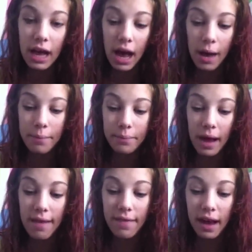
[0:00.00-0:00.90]

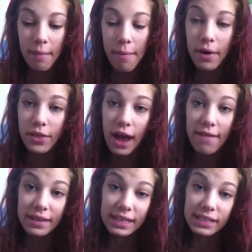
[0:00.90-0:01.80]
I found my brother
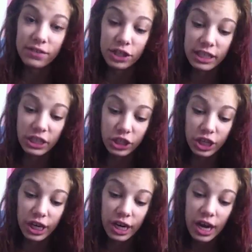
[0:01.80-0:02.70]
having his first
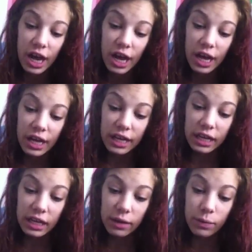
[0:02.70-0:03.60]
seizure.
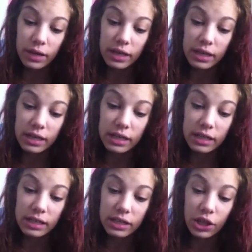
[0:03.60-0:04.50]
He
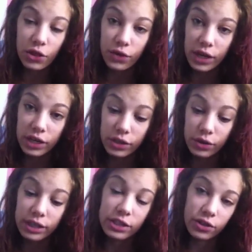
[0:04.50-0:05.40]
was 3 years
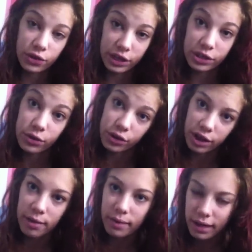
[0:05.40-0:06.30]
old. He's 3 years older
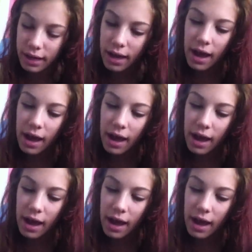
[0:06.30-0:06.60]
than me.